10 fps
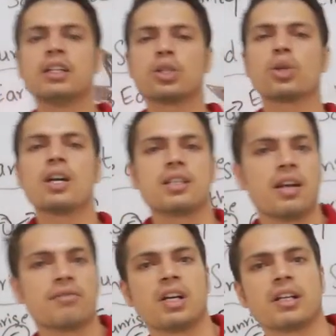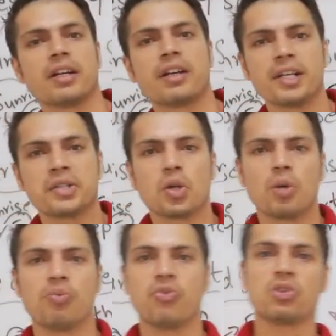You guys have done a great
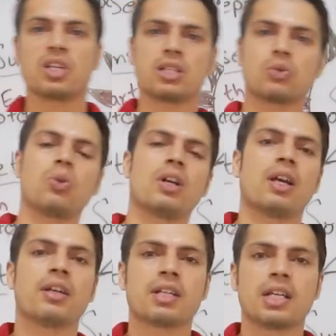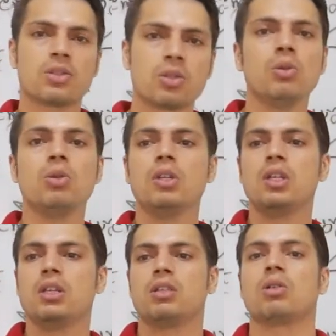job for task 1 and task 2.
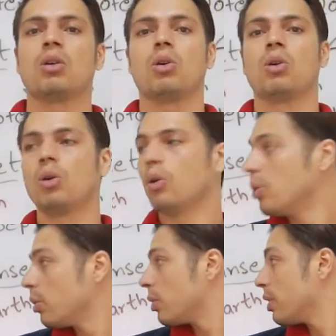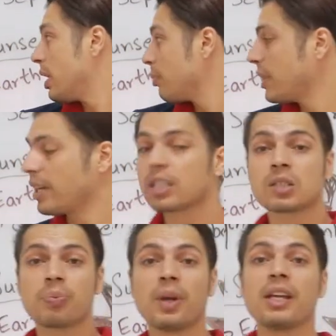So let me
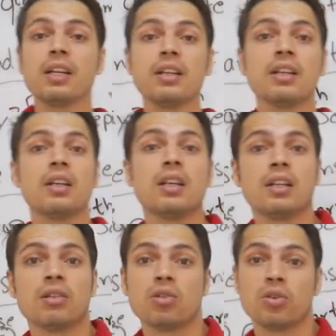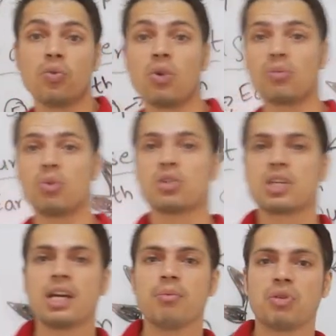explain you one more
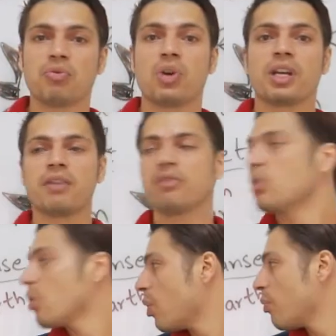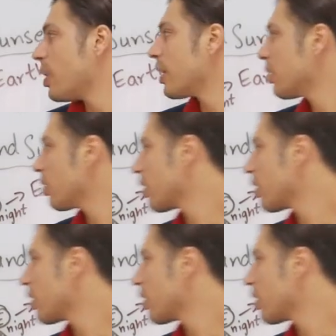time before I give you homework.